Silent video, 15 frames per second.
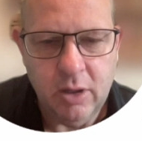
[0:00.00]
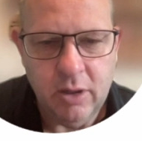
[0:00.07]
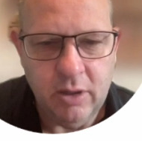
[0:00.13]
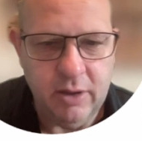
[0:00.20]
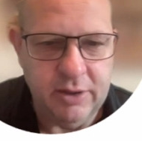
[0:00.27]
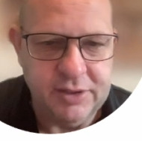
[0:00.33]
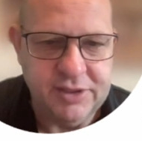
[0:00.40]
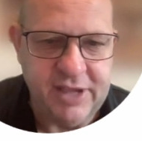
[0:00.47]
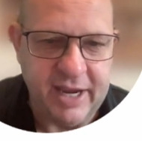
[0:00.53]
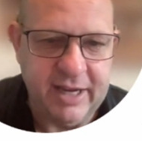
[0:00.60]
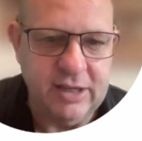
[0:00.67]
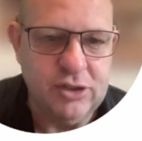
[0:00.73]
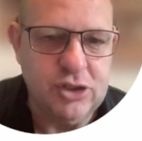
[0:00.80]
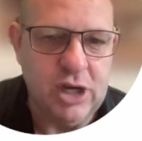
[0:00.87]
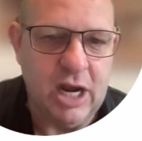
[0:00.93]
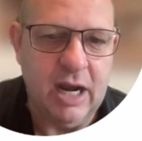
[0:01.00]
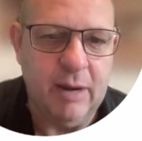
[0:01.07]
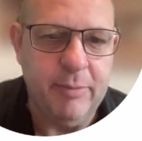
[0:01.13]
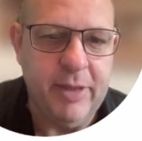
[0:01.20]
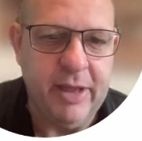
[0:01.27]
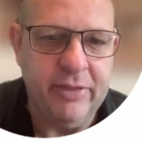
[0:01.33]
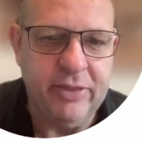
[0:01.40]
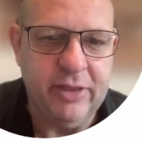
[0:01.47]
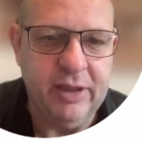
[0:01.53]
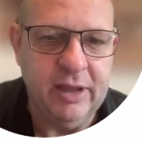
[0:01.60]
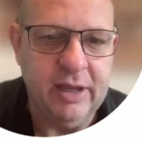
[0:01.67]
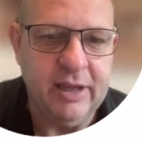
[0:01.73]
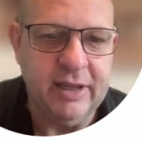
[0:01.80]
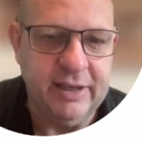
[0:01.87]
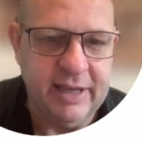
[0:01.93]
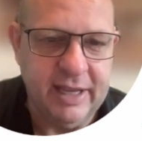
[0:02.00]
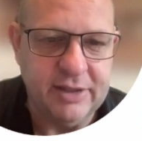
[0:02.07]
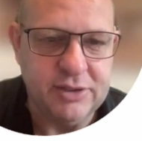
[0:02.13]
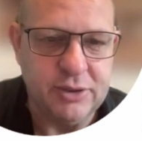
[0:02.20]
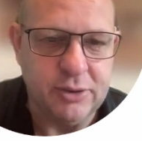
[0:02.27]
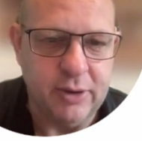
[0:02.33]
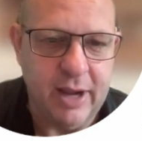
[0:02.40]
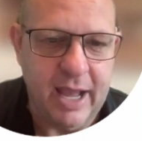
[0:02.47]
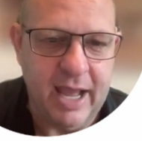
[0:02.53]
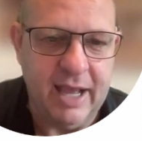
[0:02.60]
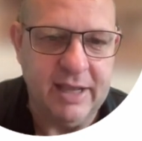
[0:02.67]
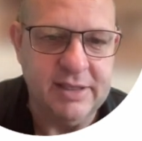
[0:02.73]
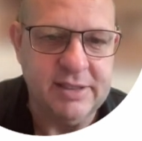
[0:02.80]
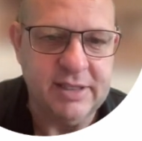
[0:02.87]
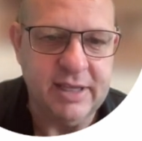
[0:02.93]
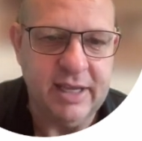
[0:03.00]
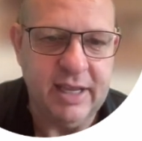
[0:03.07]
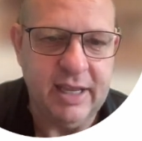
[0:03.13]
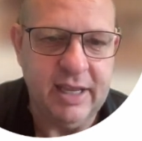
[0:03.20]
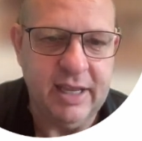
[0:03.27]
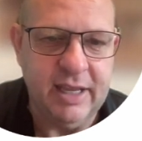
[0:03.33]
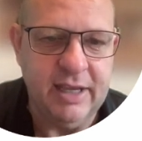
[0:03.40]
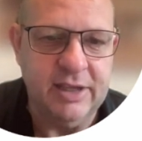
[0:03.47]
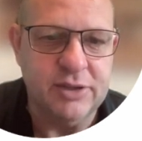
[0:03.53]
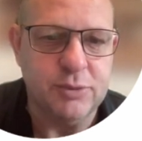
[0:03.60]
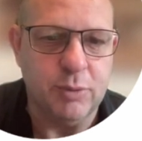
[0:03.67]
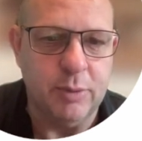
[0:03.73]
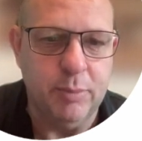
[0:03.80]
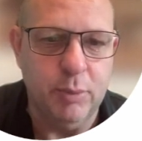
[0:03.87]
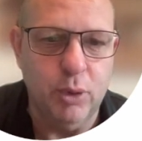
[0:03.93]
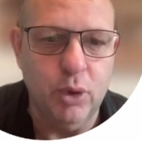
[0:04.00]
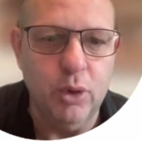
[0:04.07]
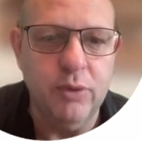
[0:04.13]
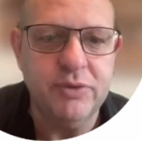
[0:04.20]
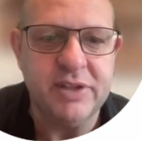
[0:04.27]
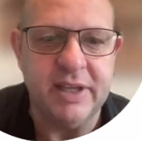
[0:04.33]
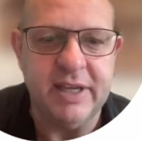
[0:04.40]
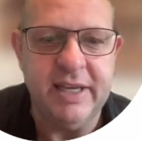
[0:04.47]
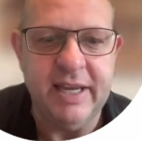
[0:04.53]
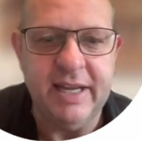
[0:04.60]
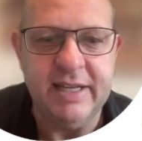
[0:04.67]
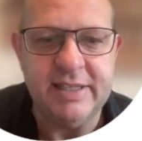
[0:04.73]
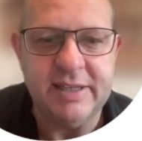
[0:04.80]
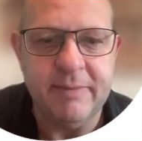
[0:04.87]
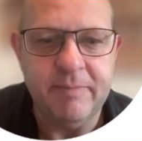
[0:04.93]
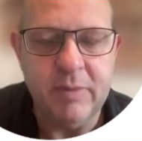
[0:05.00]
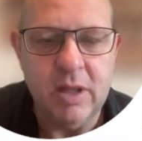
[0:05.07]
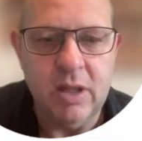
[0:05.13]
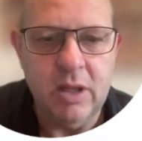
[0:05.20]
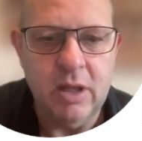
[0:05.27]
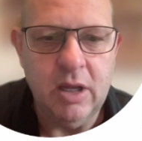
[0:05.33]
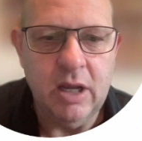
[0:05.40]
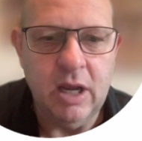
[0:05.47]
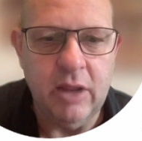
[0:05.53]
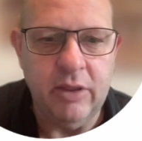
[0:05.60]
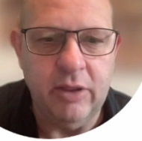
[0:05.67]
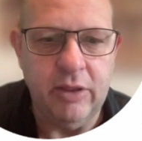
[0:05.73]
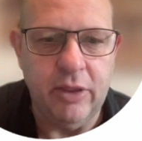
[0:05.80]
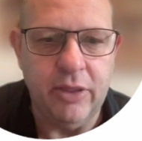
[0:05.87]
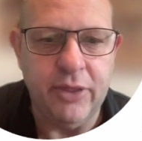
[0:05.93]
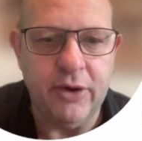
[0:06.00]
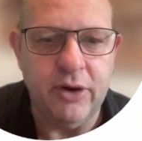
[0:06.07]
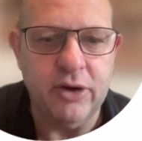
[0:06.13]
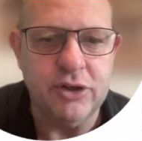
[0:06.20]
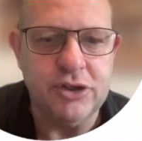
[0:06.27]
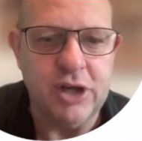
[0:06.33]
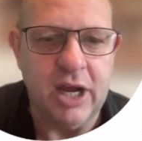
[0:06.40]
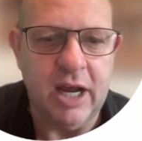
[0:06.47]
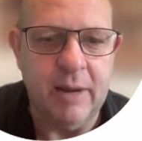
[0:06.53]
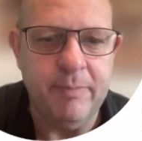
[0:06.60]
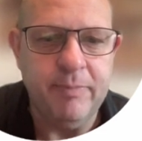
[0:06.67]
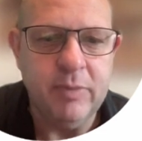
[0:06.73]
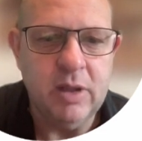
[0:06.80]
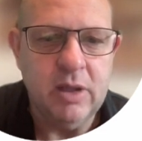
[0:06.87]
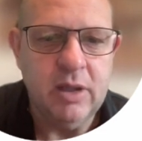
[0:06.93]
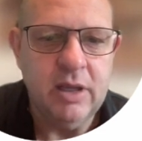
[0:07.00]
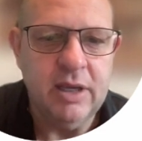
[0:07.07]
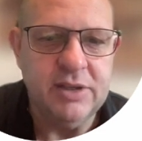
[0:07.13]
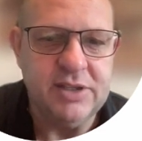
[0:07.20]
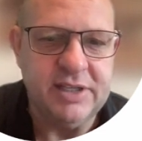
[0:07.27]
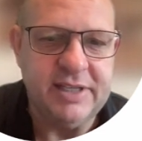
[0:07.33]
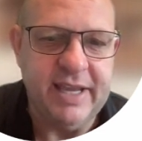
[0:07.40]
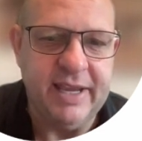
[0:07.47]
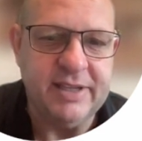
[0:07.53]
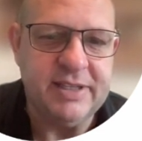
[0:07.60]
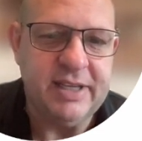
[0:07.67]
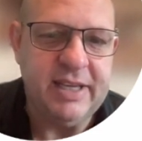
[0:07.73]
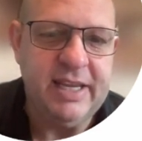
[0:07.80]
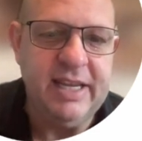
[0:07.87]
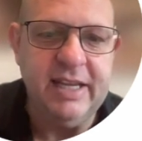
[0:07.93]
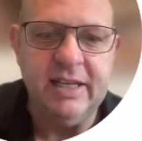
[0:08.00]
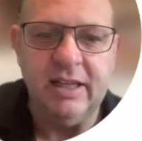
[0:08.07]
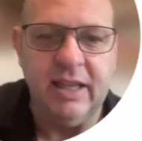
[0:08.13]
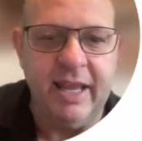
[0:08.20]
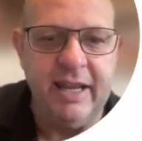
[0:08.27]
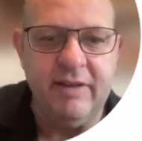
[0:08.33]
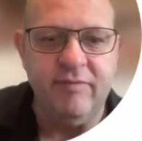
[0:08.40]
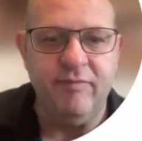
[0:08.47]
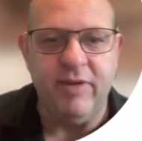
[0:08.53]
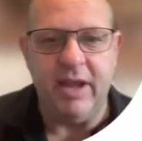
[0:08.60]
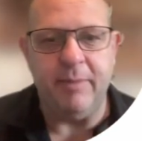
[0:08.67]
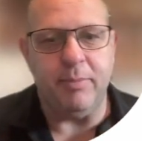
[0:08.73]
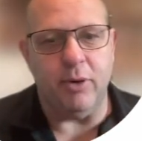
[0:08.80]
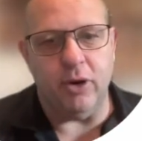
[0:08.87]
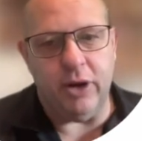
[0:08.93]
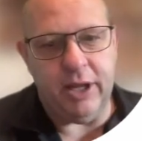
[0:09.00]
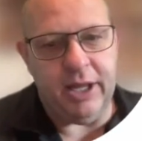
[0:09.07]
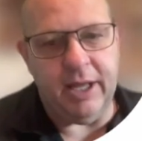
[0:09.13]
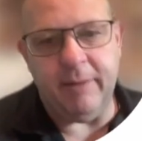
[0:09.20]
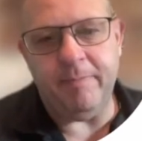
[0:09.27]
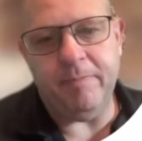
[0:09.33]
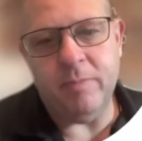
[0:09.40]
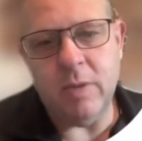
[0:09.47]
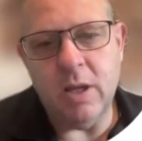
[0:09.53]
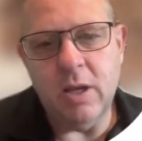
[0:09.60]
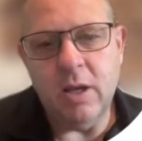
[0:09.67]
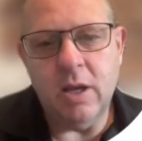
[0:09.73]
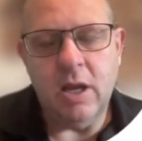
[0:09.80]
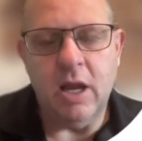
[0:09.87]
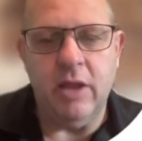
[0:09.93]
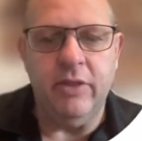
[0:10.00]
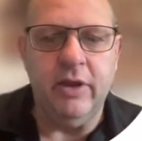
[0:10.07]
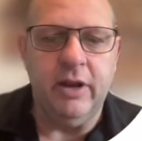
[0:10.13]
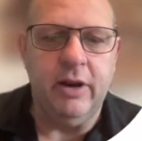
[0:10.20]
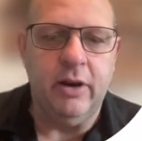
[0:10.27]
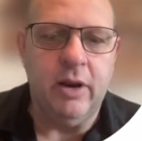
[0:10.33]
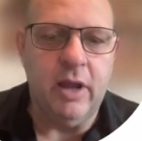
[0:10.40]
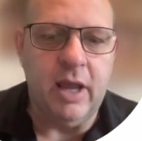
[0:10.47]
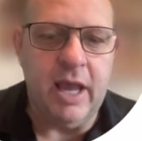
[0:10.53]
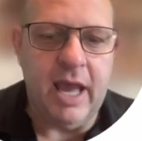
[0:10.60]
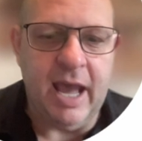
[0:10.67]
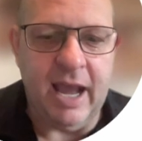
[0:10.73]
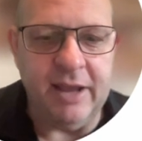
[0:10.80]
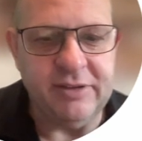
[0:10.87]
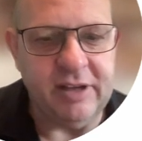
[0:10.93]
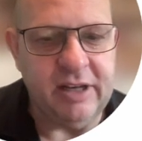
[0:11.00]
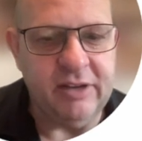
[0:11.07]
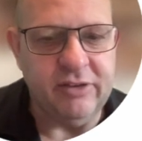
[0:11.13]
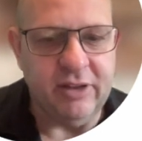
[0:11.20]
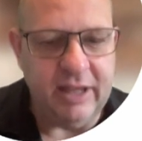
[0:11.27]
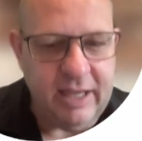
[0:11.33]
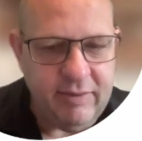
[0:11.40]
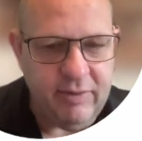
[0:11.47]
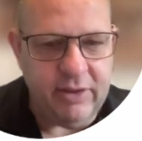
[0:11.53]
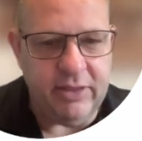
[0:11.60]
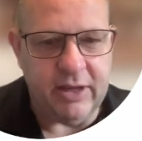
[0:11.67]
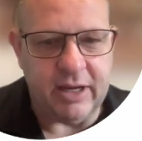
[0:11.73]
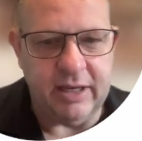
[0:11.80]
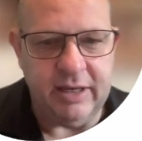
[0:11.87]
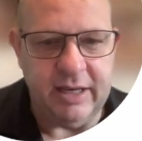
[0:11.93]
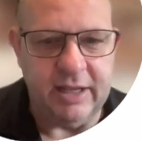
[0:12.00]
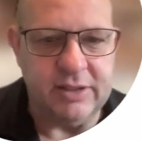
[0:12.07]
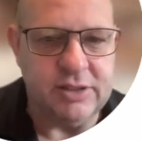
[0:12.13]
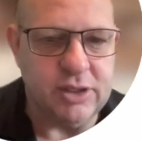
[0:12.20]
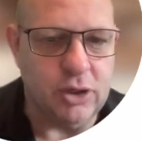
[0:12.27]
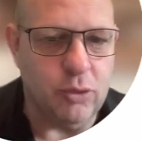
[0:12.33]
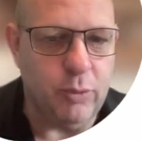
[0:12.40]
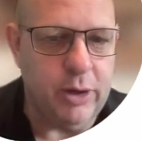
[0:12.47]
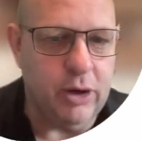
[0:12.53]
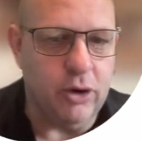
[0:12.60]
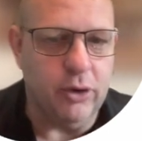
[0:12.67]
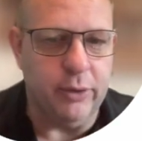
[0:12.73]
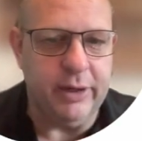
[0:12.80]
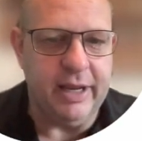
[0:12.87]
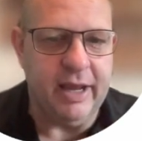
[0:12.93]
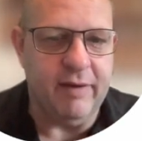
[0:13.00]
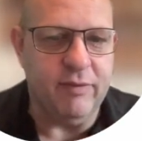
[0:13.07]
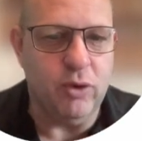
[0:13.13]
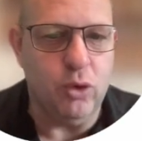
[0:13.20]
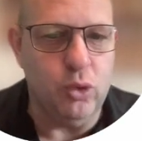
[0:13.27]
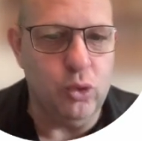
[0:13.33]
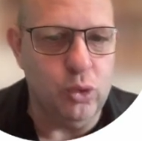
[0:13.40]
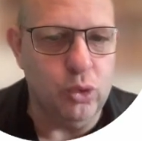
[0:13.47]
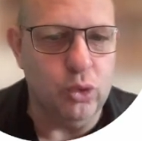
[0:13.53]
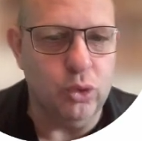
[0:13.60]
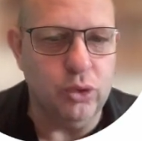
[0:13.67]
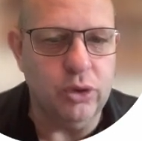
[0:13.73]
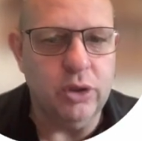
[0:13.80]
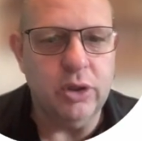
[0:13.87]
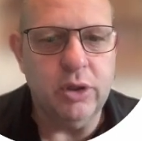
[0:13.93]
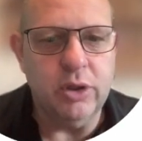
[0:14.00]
The second job that the condenser has is removes the heat. And then the third job is it takes heat laden vapor in, and then as it is leaving the condenser, we are going to have cooled